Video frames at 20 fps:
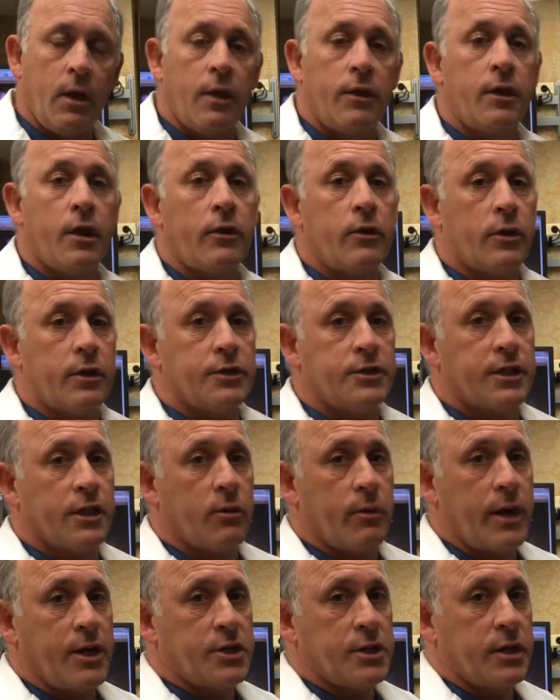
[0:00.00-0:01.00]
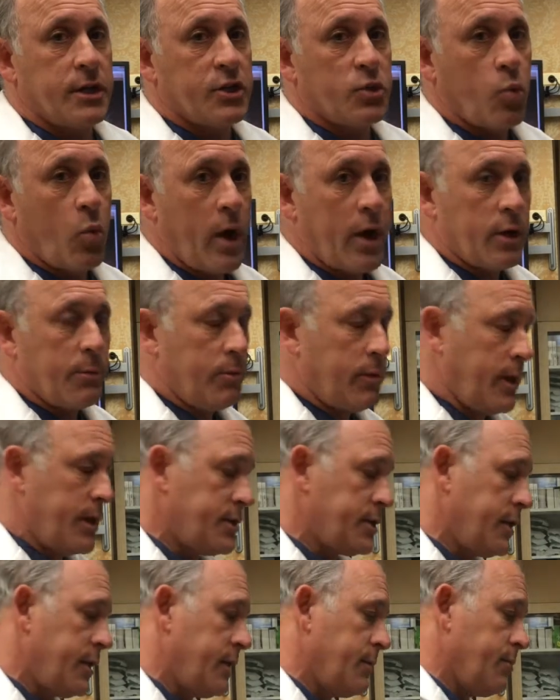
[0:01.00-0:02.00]
The other consideration is where to
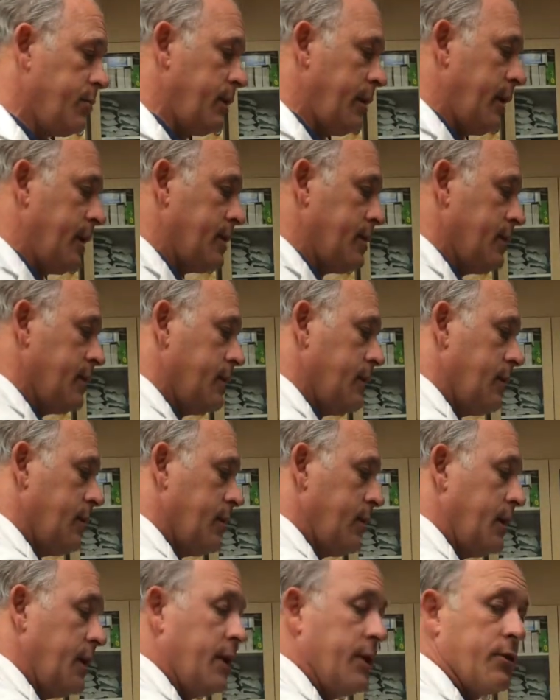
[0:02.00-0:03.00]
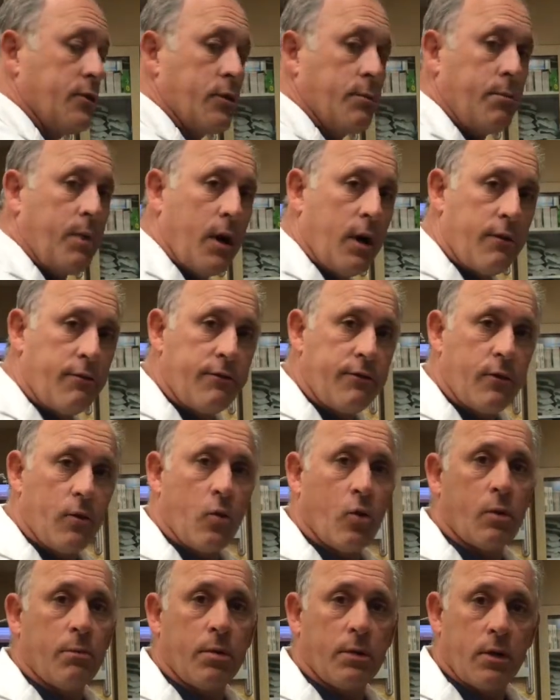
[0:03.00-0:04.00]
place the implant, either above
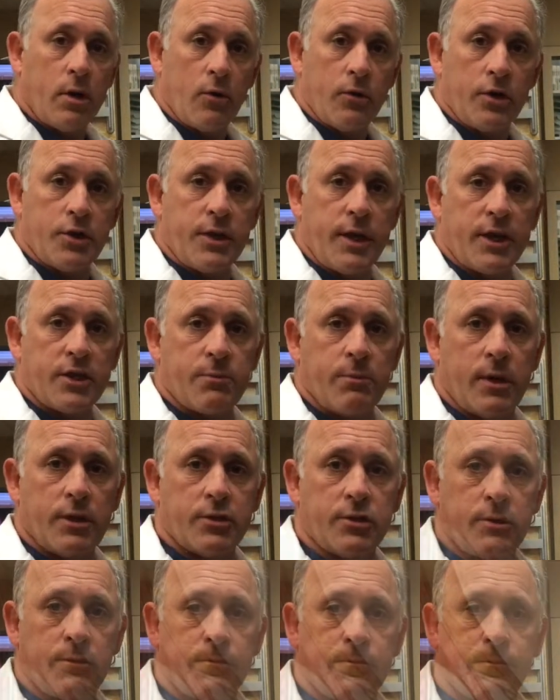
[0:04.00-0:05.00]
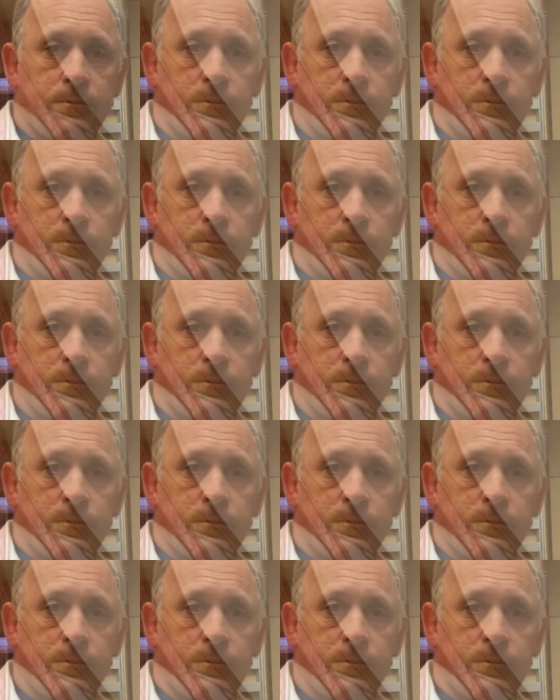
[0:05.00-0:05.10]
or below the chest muscle.